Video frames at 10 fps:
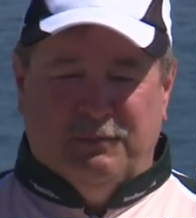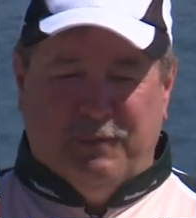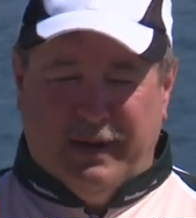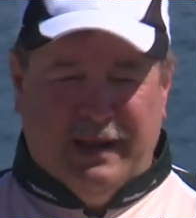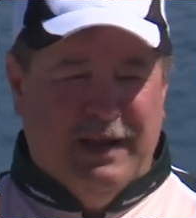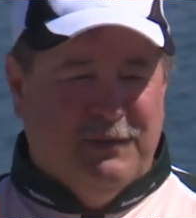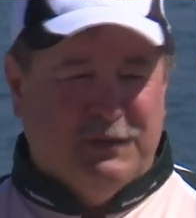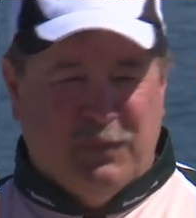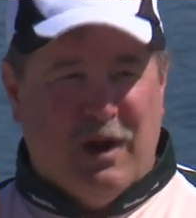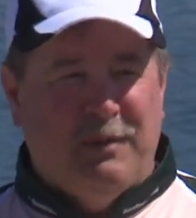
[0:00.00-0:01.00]
But again, if
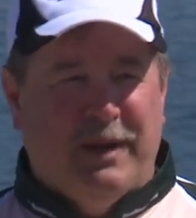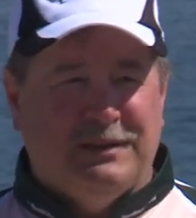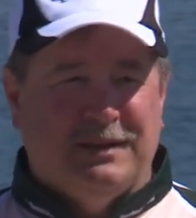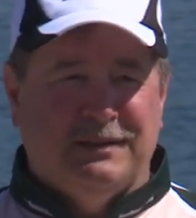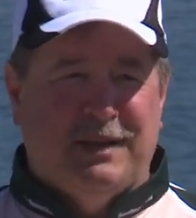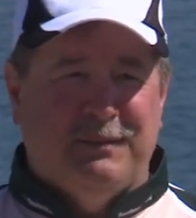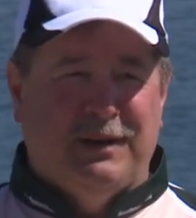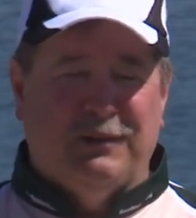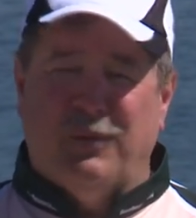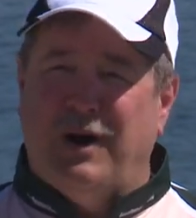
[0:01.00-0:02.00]
it's water-based, doesn't that
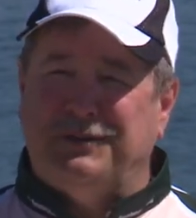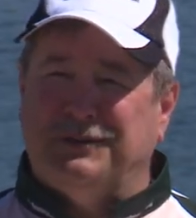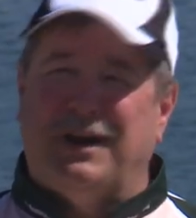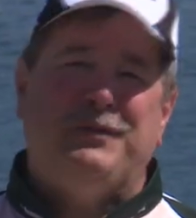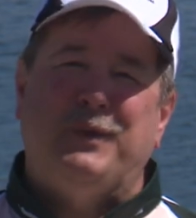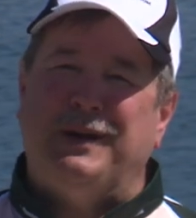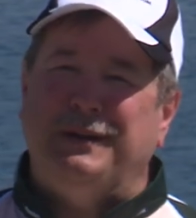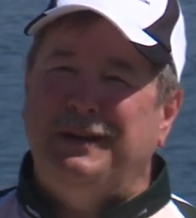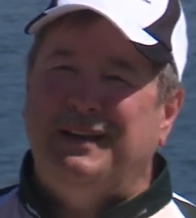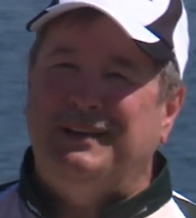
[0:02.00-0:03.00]
mean it washes off
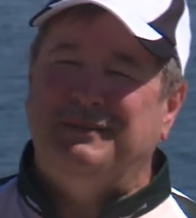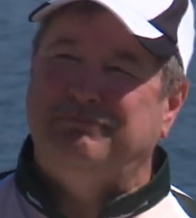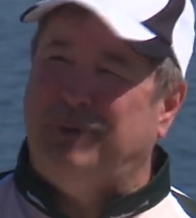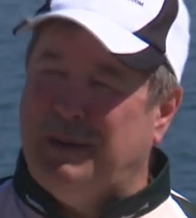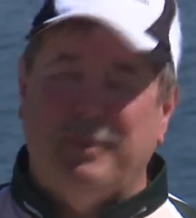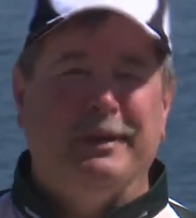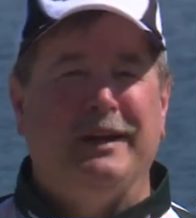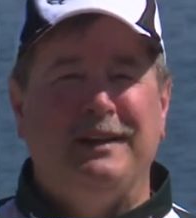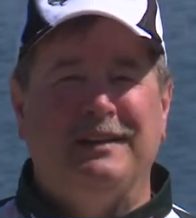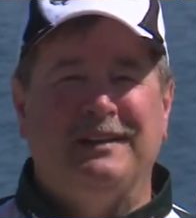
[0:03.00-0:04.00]
quickly?
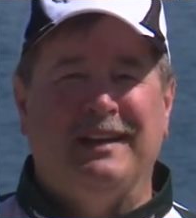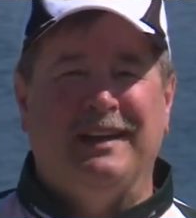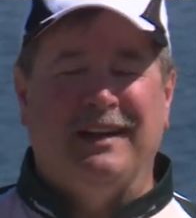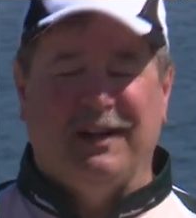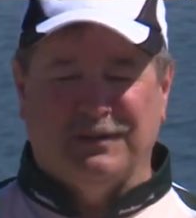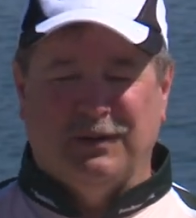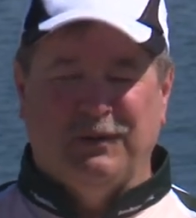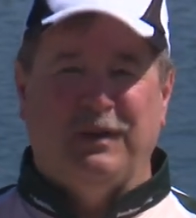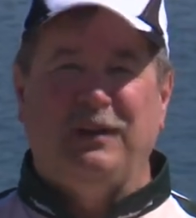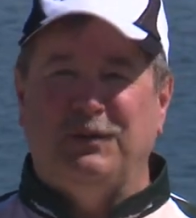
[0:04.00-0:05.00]
Probably. And
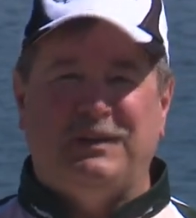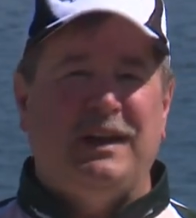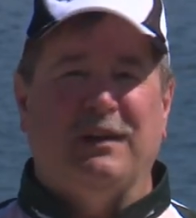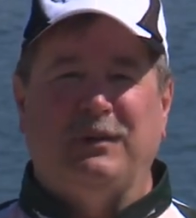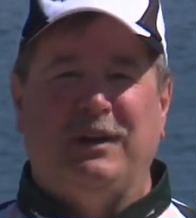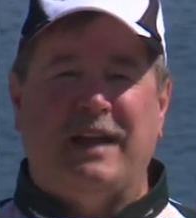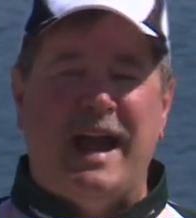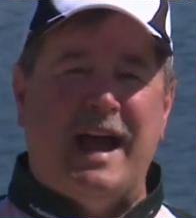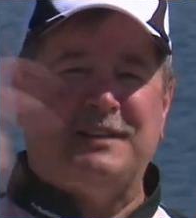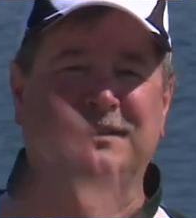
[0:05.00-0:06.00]
also, you see it when you
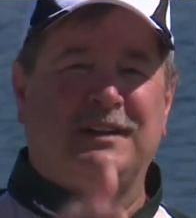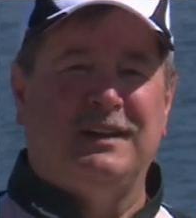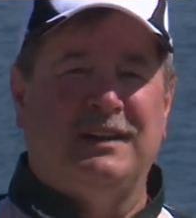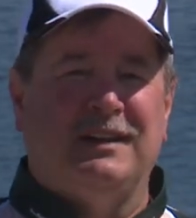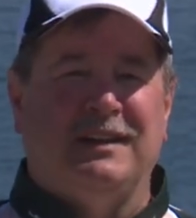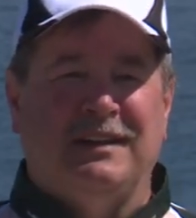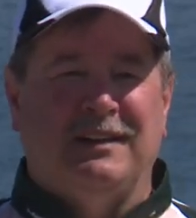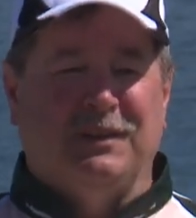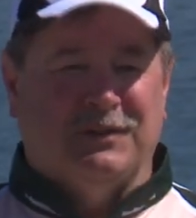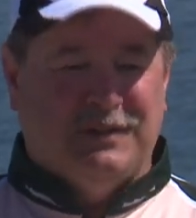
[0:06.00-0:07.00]
cast.
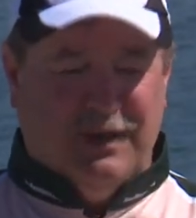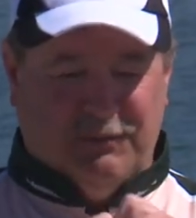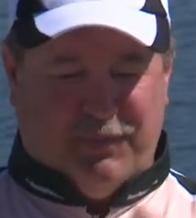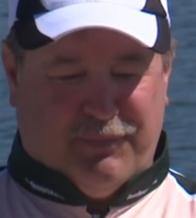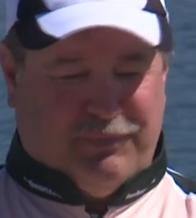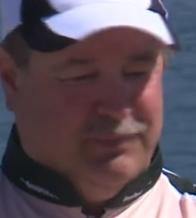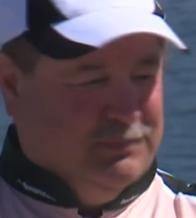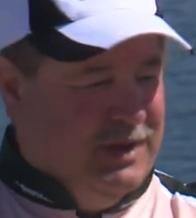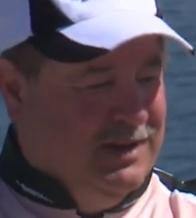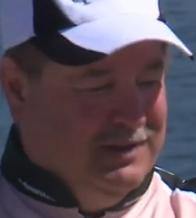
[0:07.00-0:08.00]
You'll see it
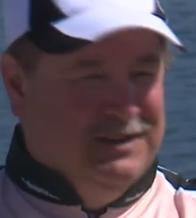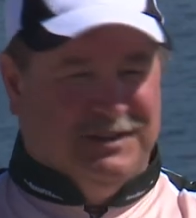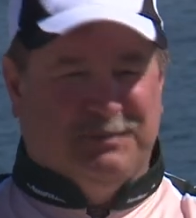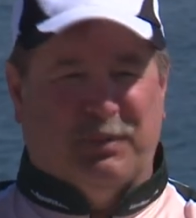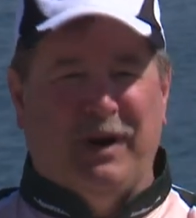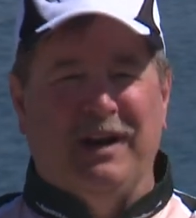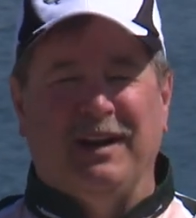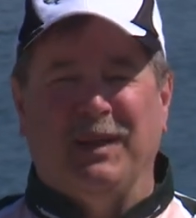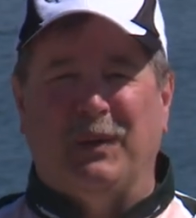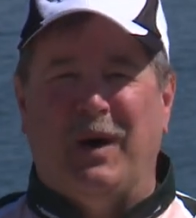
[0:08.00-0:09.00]
spray
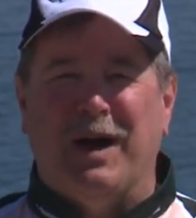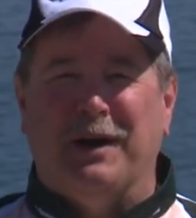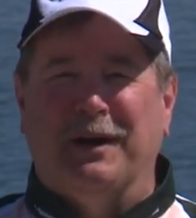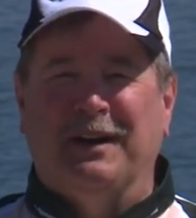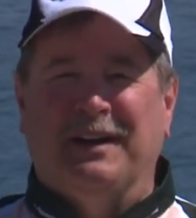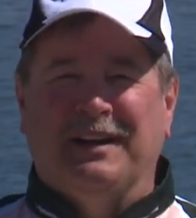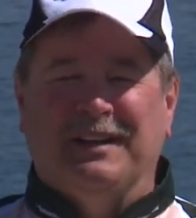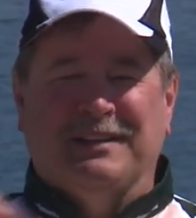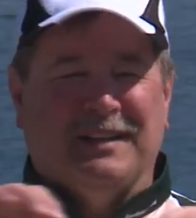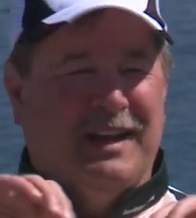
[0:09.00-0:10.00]
onto the water.
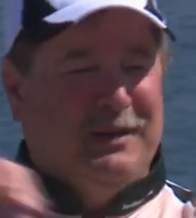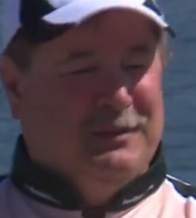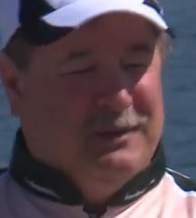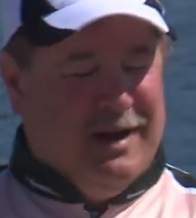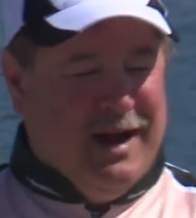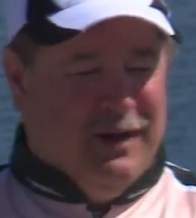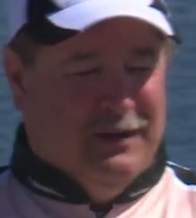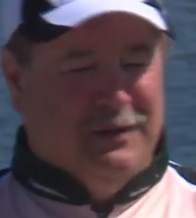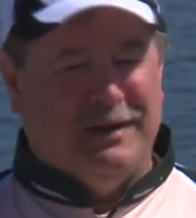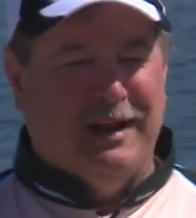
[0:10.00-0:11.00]
It's like,
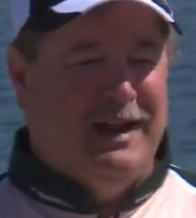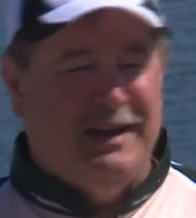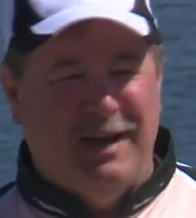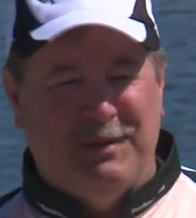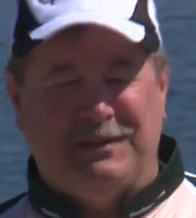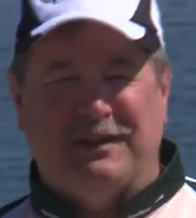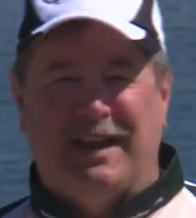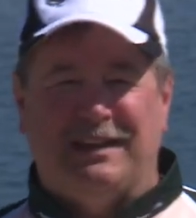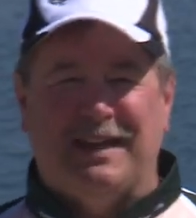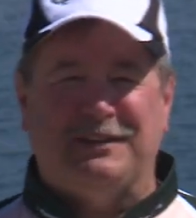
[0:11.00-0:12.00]
wow, okay, how much of
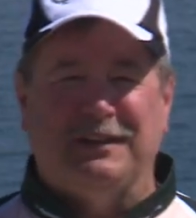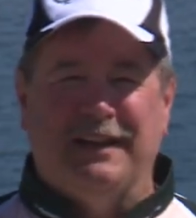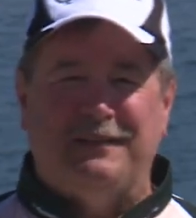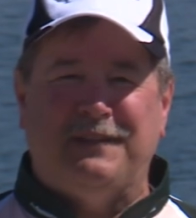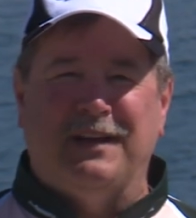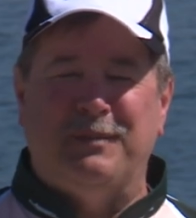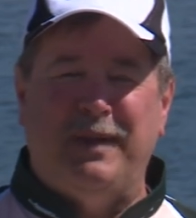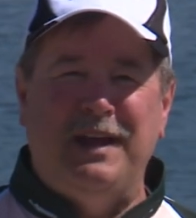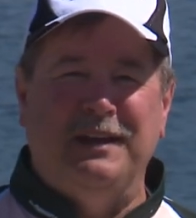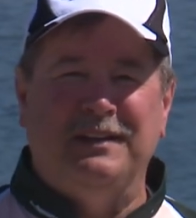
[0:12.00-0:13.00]
that is actually left on the
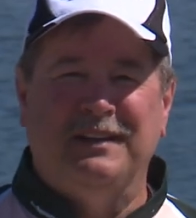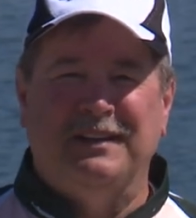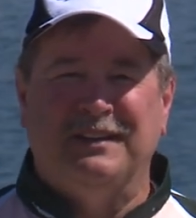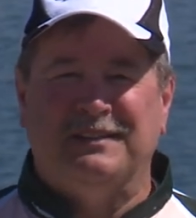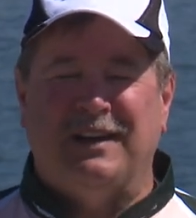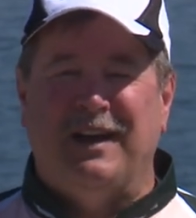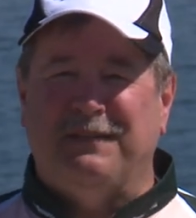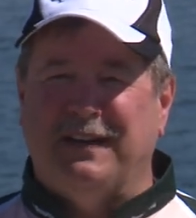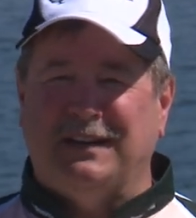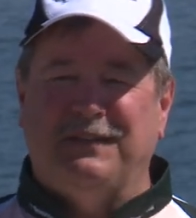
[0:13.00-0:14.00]
bait? So how
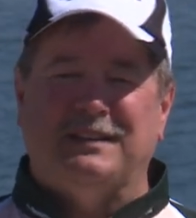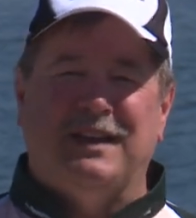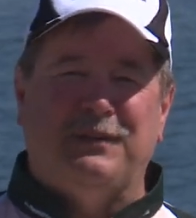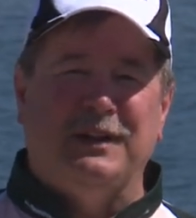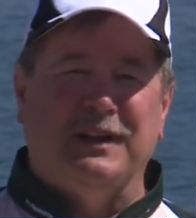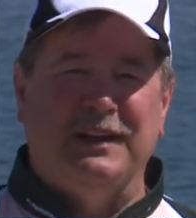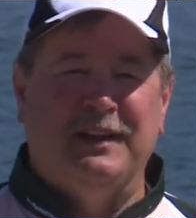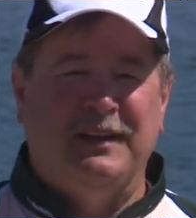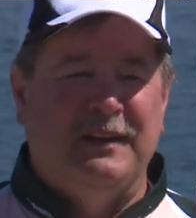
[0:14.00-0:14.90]
effective is that really?